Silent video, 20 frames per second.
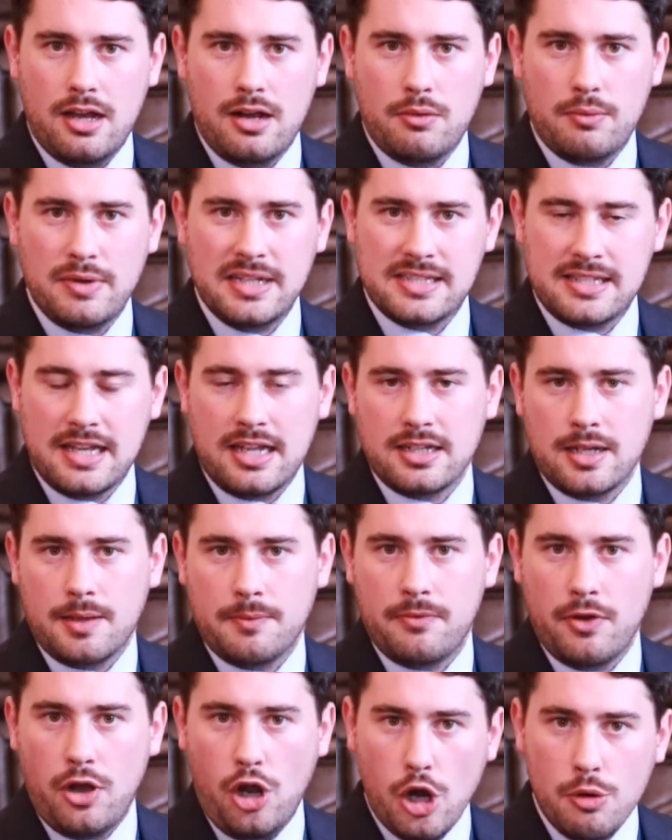We stand
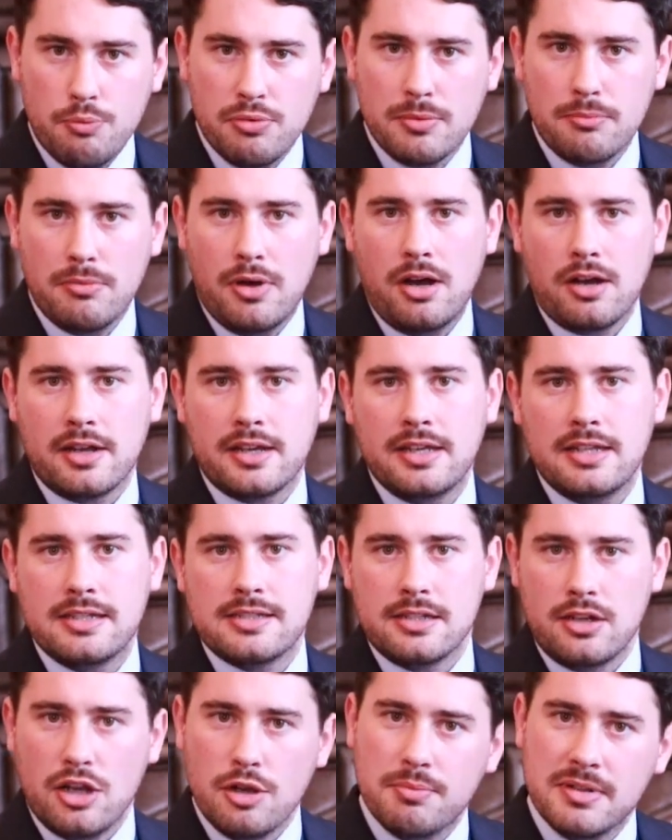up for open
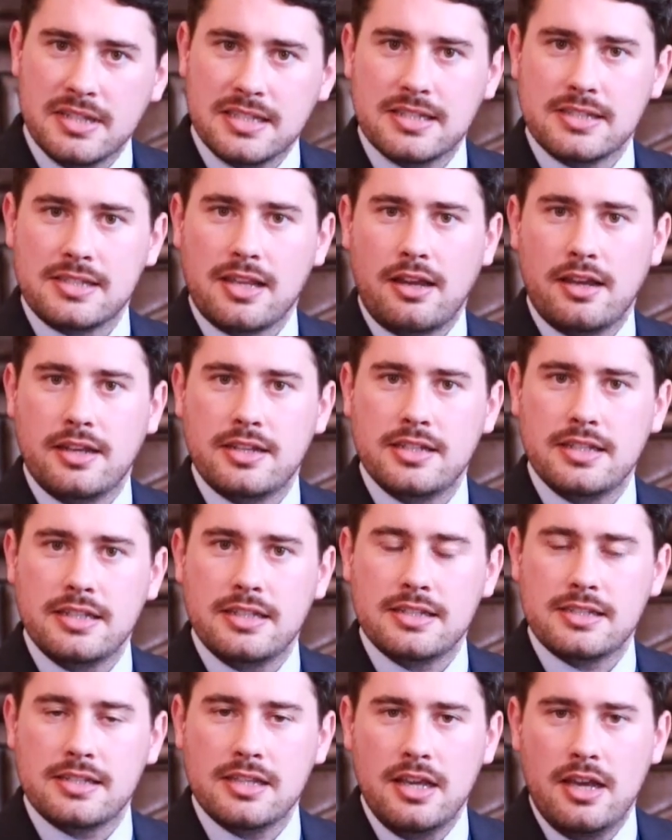markets and open
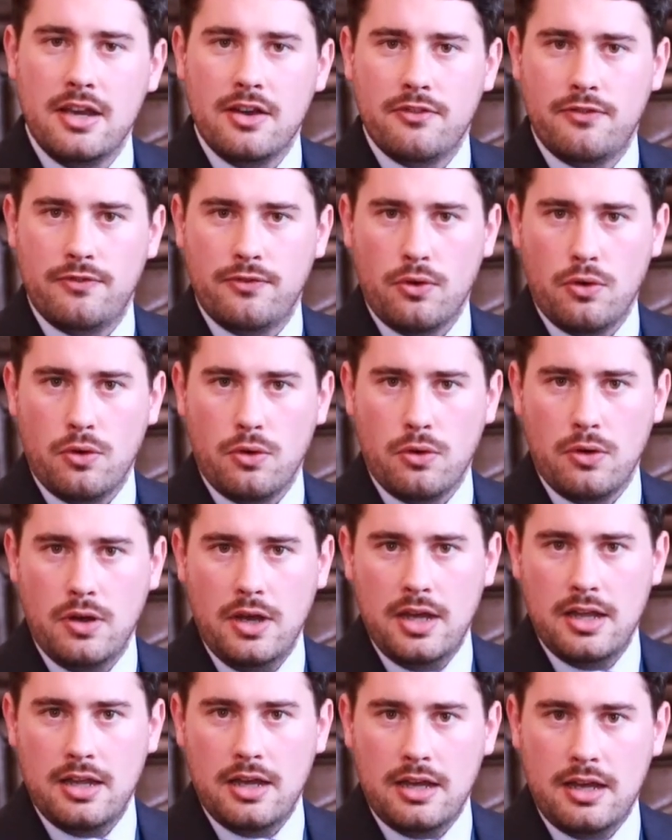societies, for
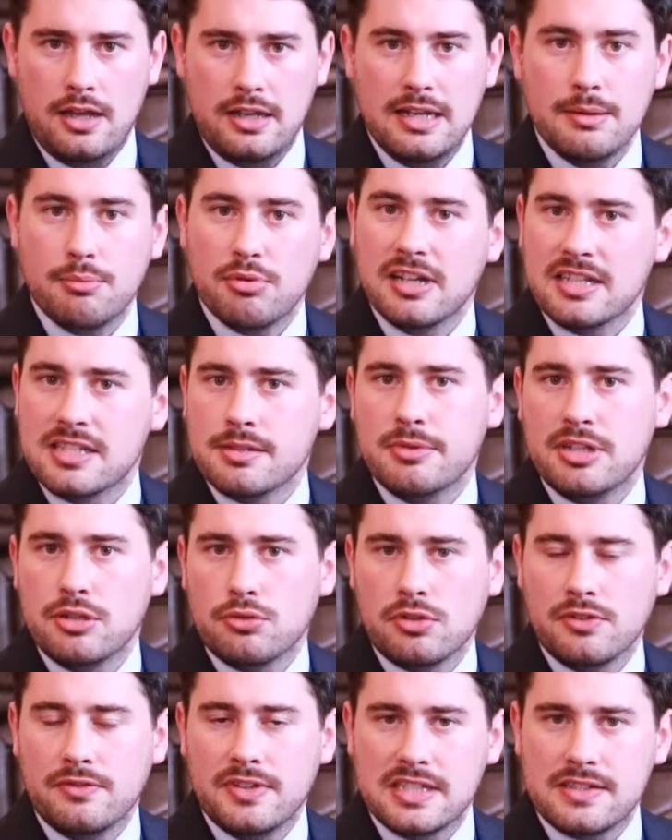liberalism in
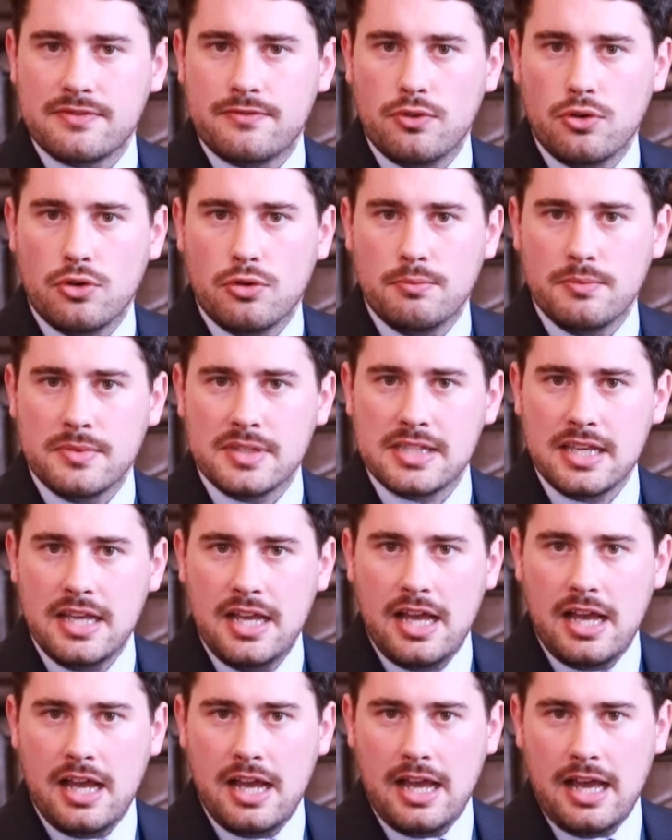all of its forms,
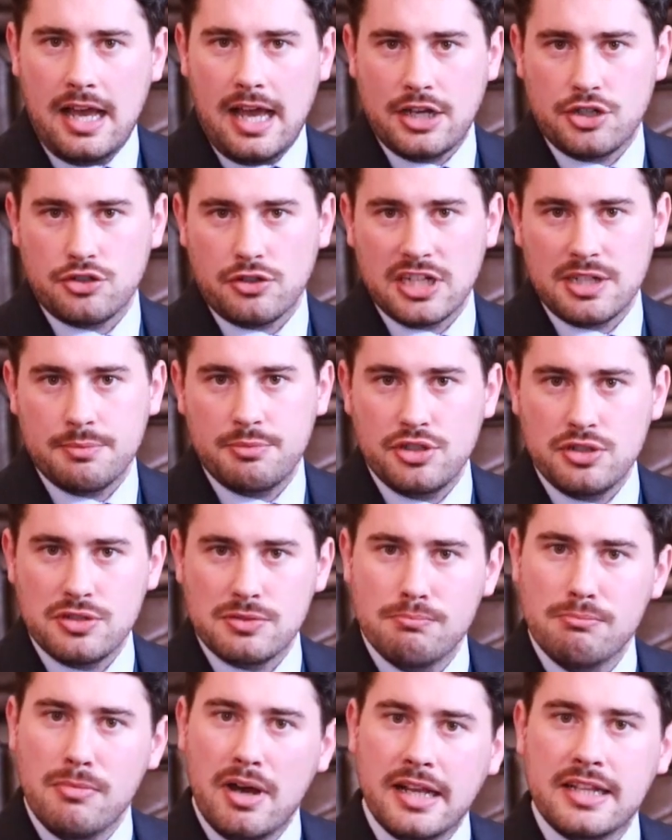and try to
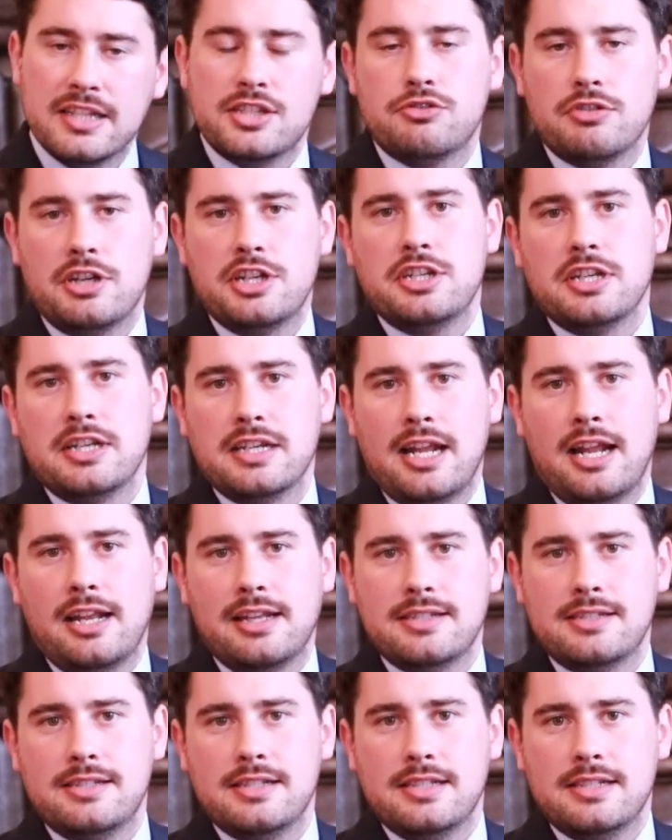produce mind-stretching
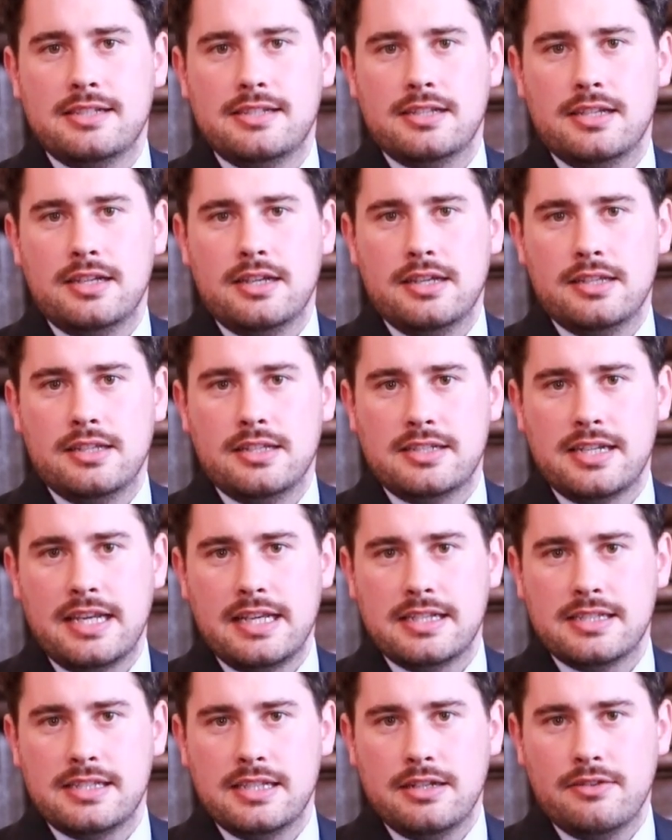analysis that
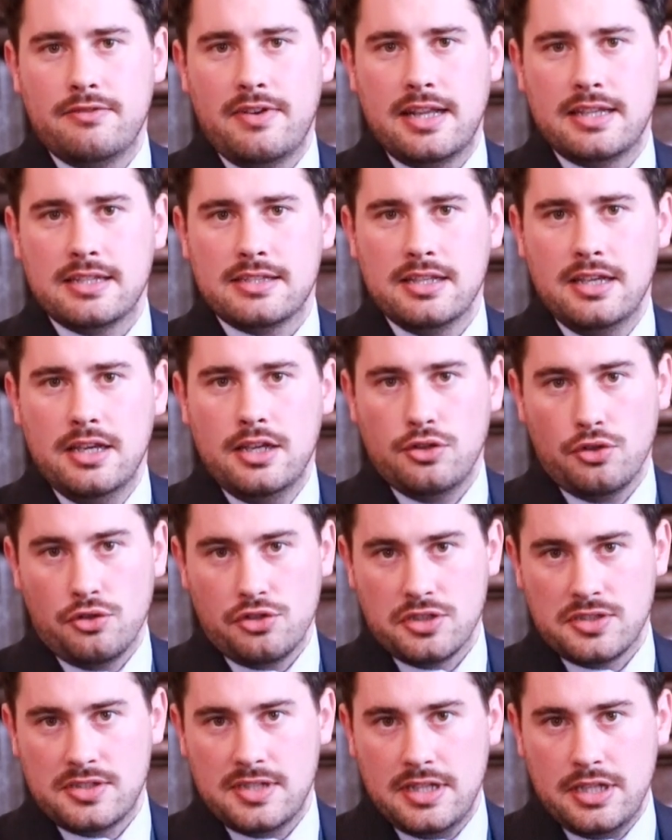takes in events not
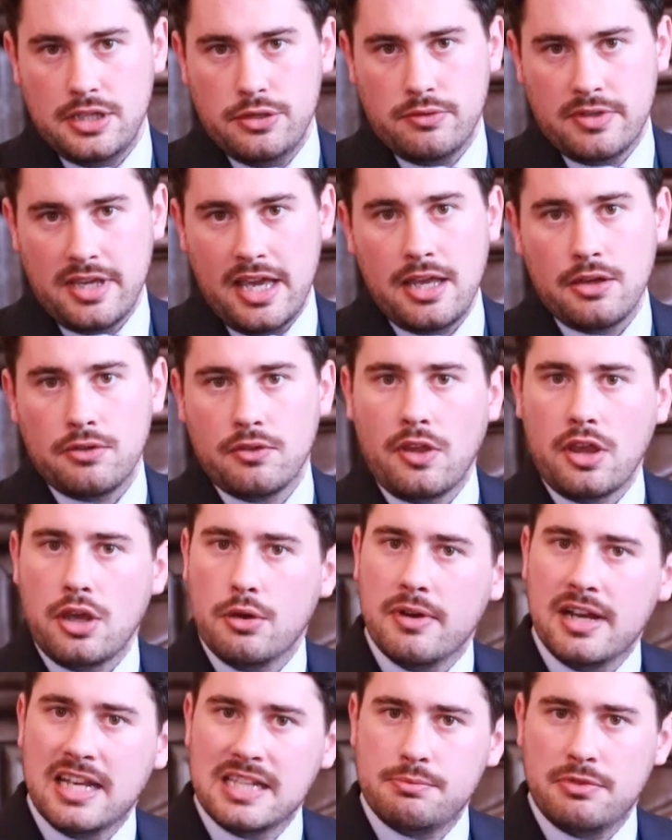just in the UK or the
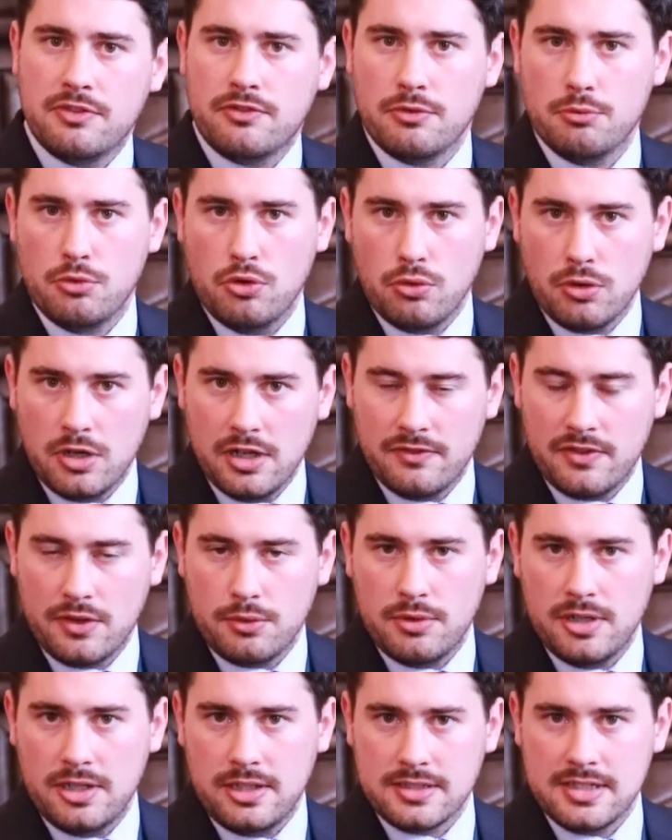US, but from all over
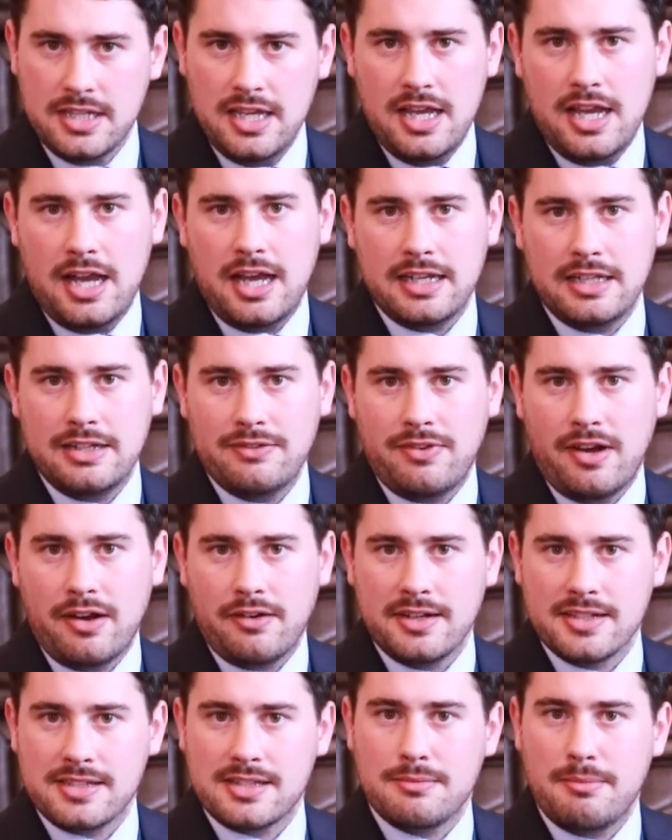the world and in
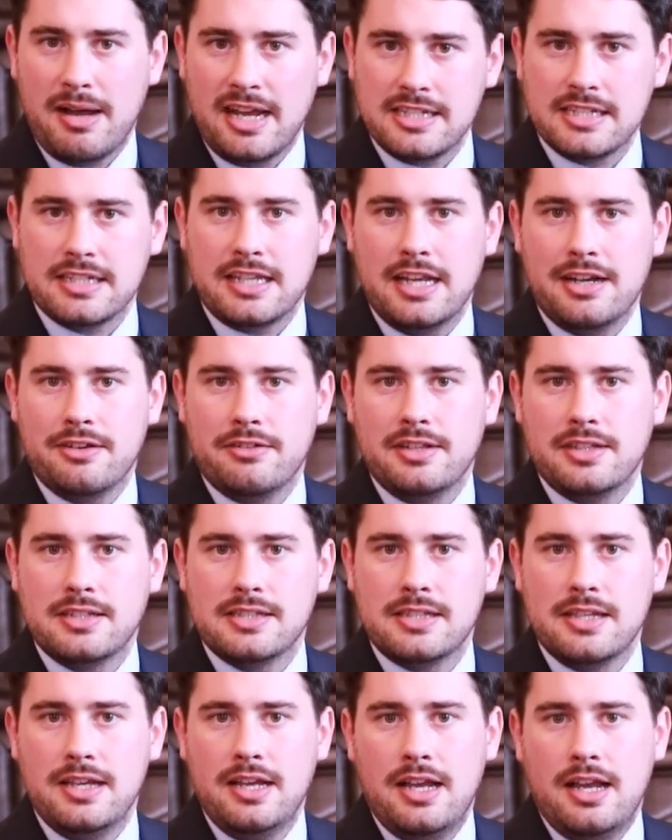various thematic areas.